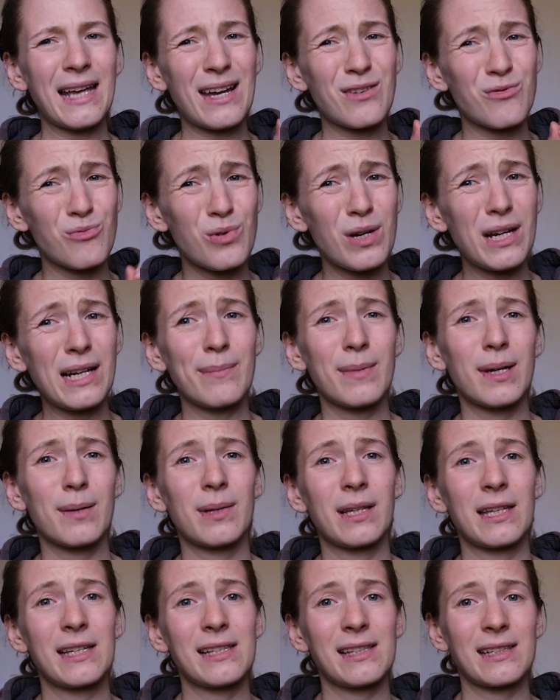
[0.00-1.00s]
a really
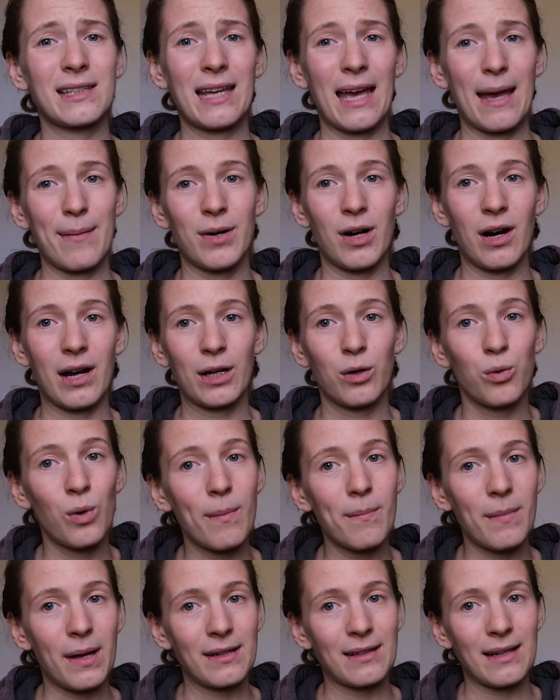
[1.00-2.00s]
minimalist camera
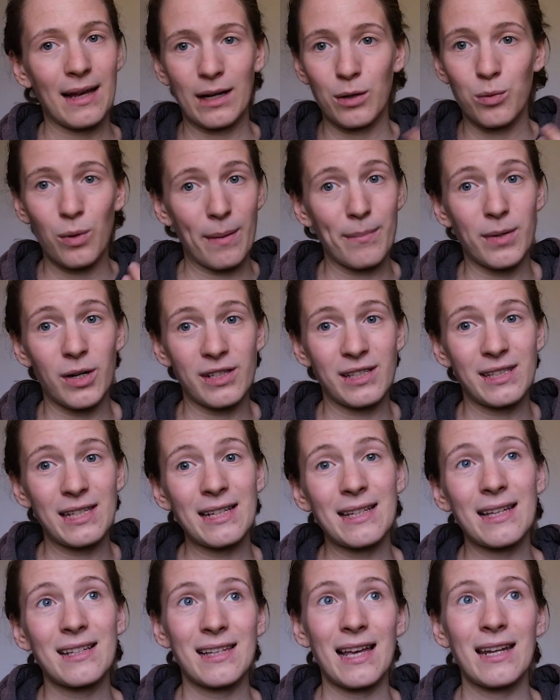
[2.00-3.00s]
equipment, a camera
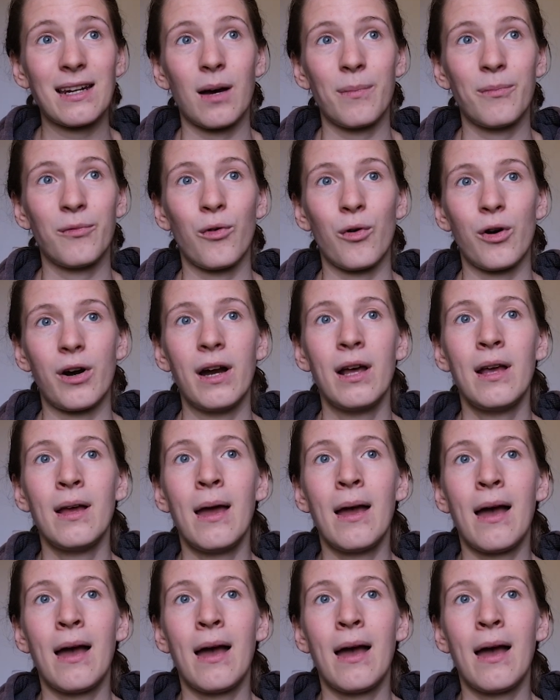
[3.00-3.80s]
setup for